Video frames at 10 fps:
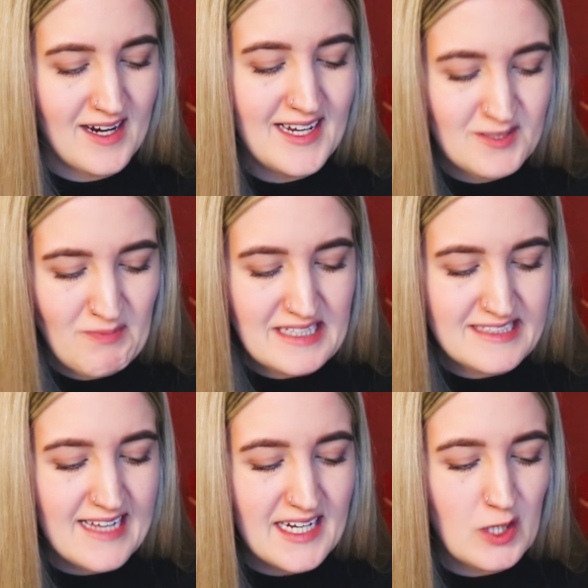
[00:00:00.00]
It's my
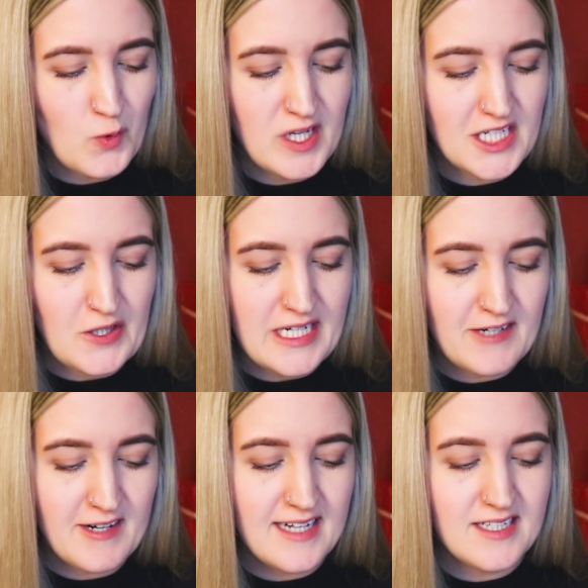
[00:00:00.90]
second winter
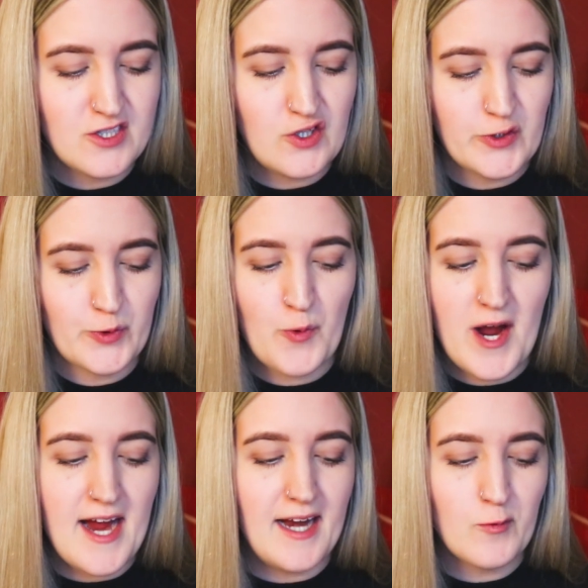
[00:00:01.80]
here and it's just
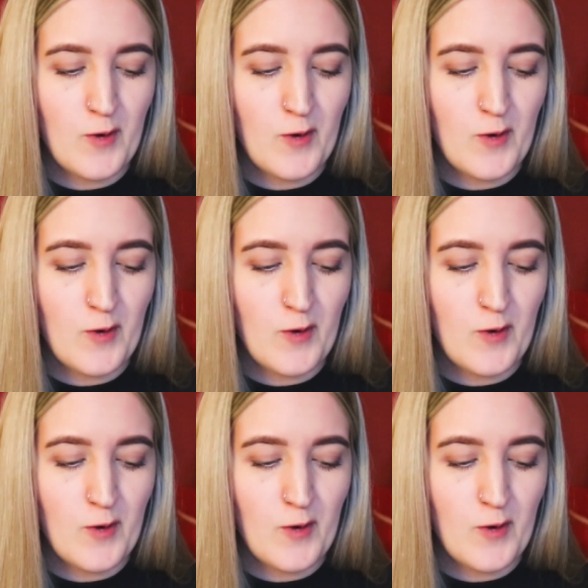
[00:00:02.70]
rain,